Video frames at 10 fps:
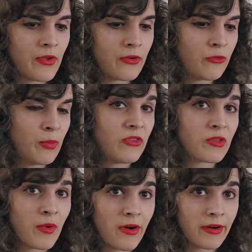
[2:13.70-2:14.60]
There's been
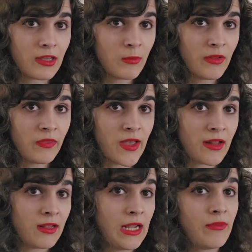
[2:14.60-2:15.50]
some argument
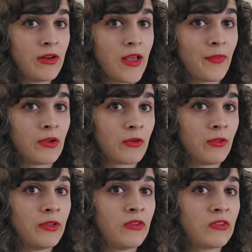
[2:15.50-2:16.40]
that even at the
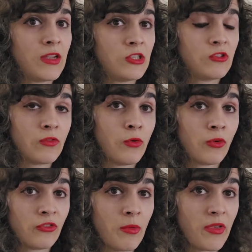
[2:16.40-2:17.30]
earliest stages of
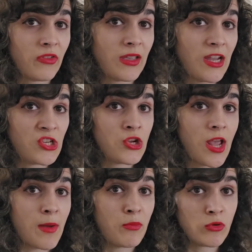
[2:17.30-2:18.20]
horse
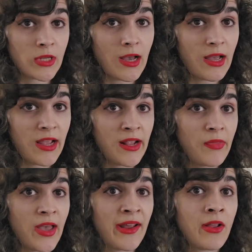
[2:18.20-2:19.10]
domestication at
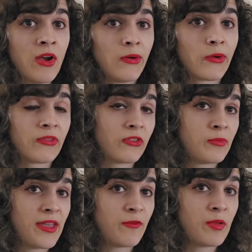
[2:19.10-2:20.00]
Butai, that
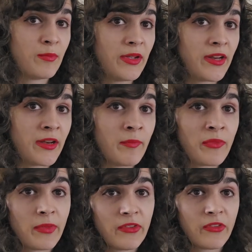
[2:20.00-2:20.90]
horses may have been bitted.
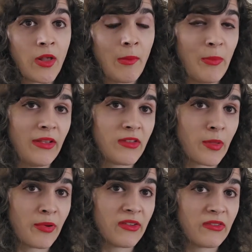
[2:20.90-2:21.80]
This is based
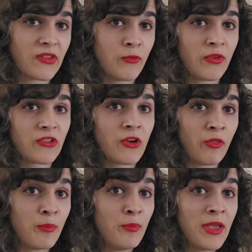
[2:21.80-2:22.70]
on the presence of what's
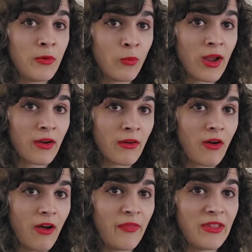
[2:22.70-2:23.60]
called bit
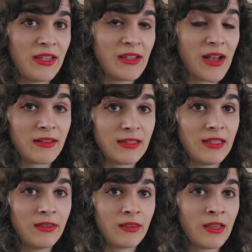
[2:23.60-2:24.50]
wear on the
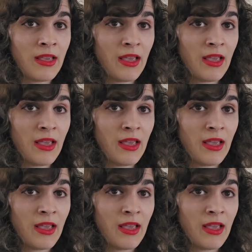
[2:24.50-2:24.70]
teeth.